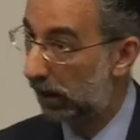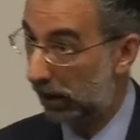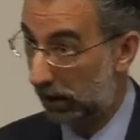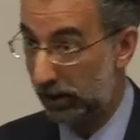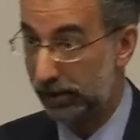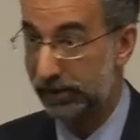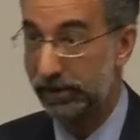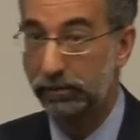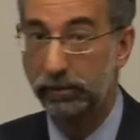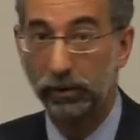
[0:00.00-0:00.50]

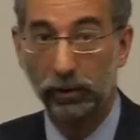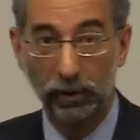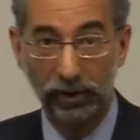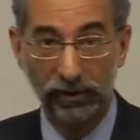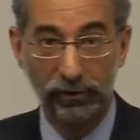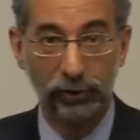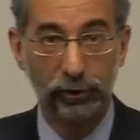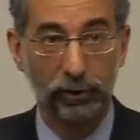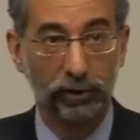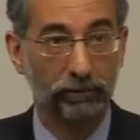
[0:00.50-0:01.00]
asked him a
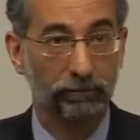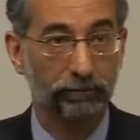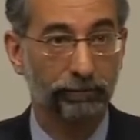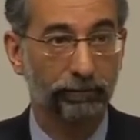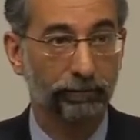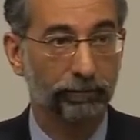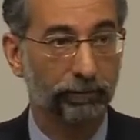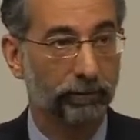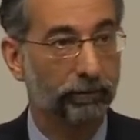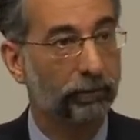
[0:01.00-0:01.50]
question,
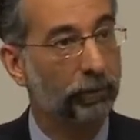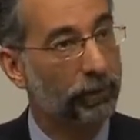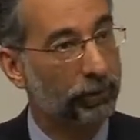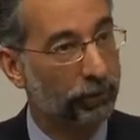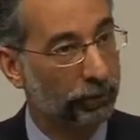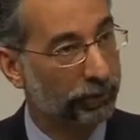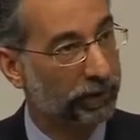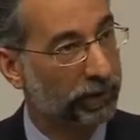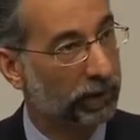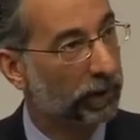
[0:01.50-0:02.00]
and we
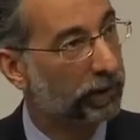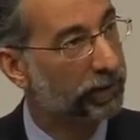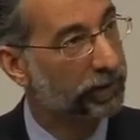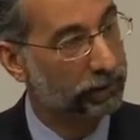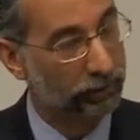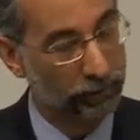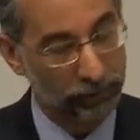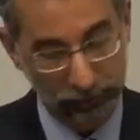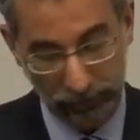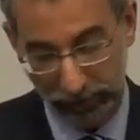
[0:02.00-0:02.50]
thought the
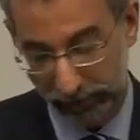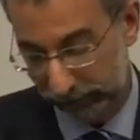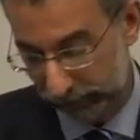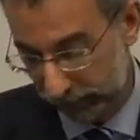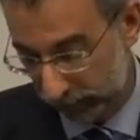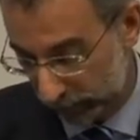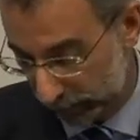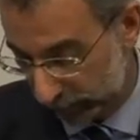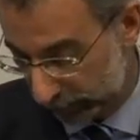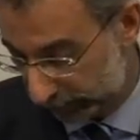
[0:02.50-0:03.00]
answer was
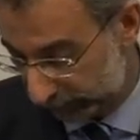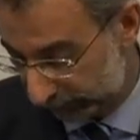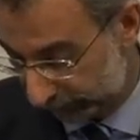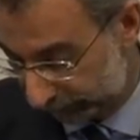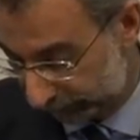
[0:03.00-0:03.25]
straightforward.